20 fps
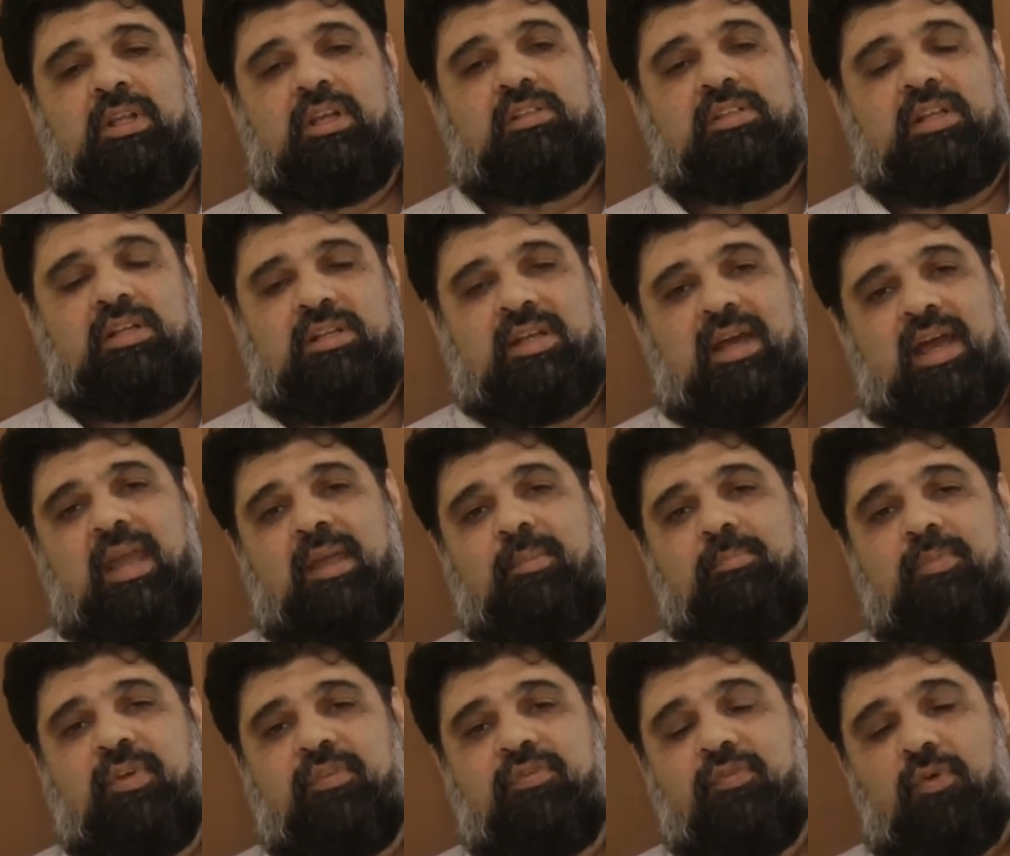There is a
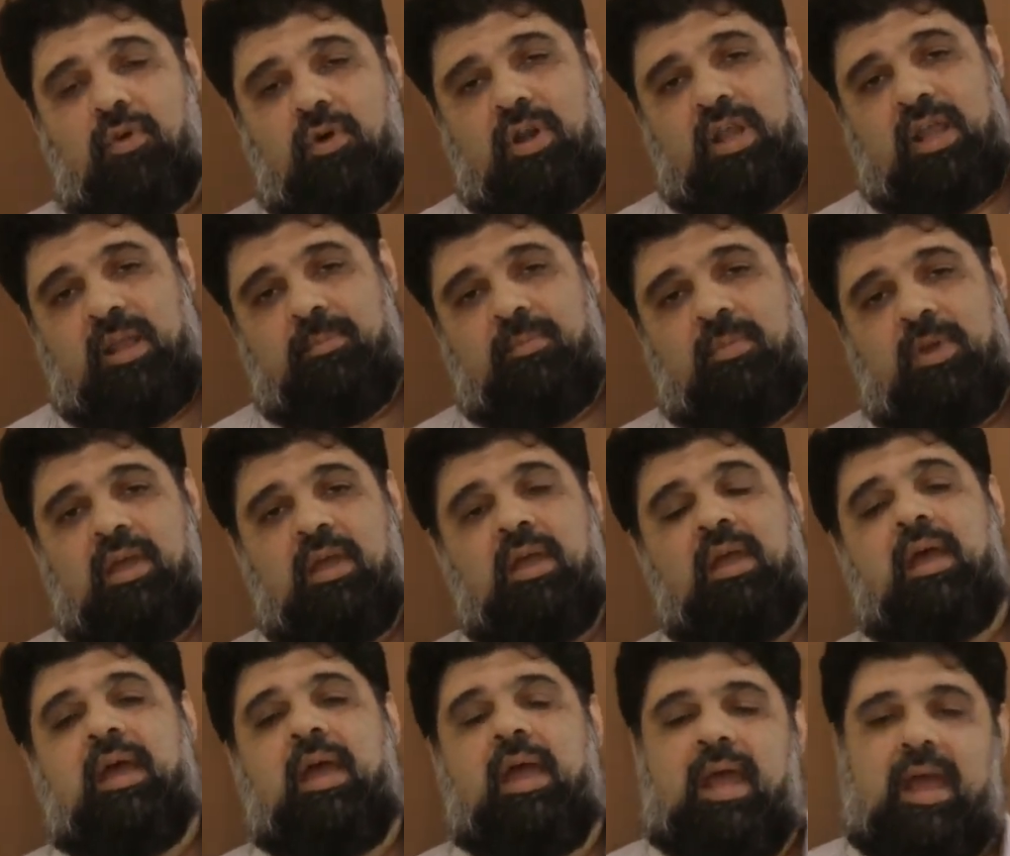time before him
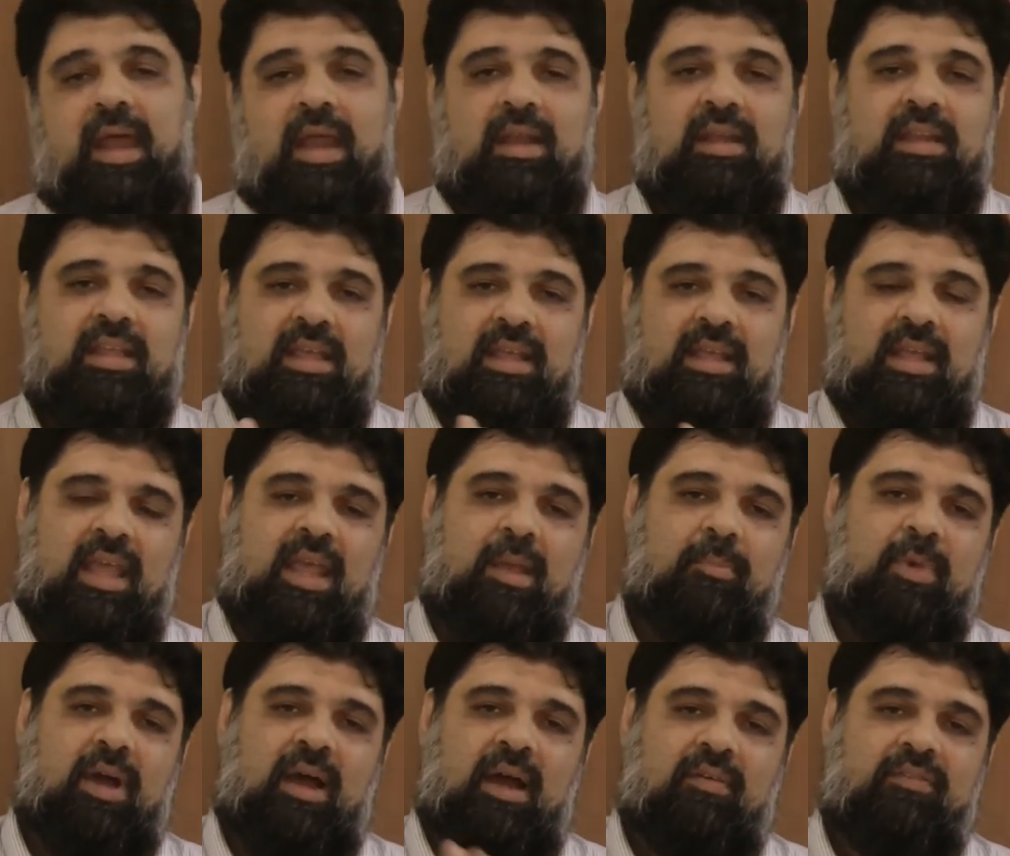and he
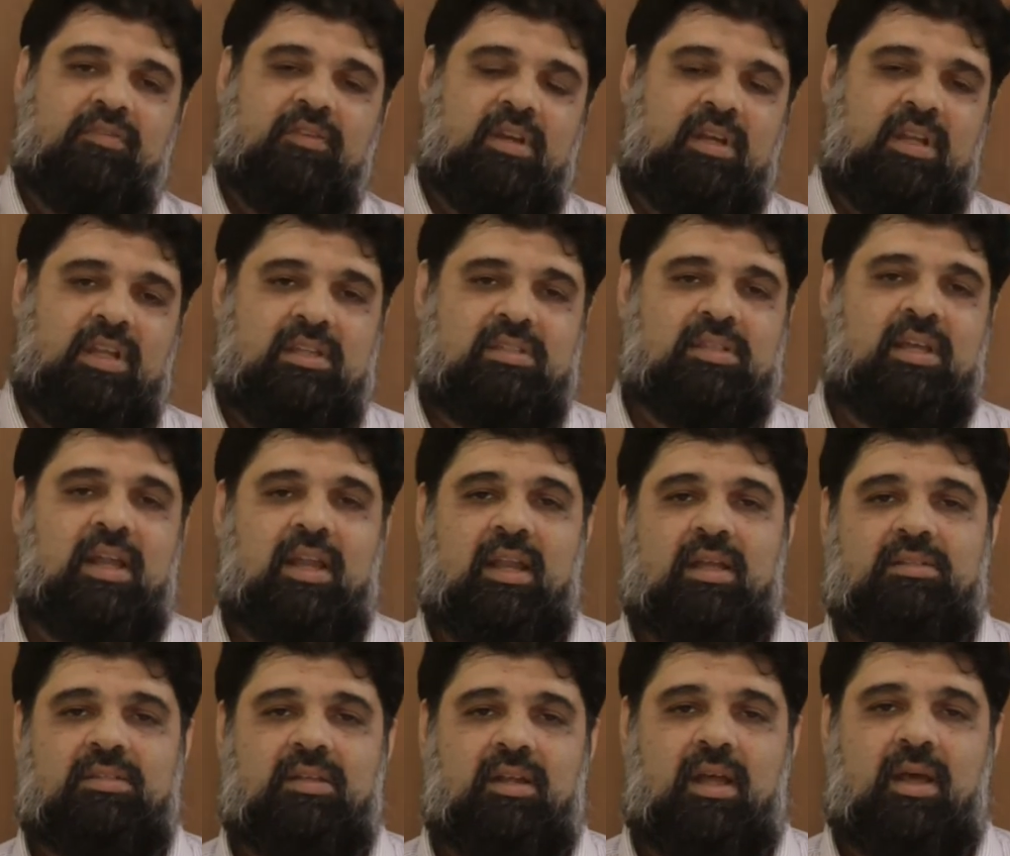came after Isa
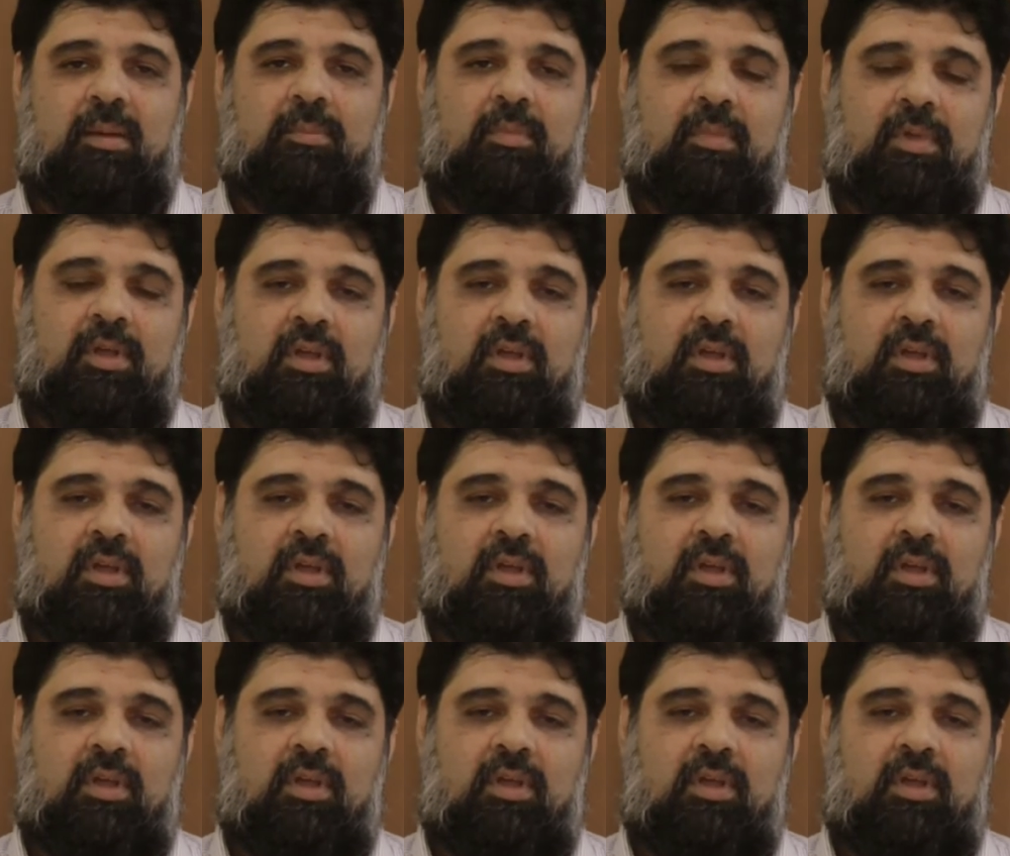alayhi salam.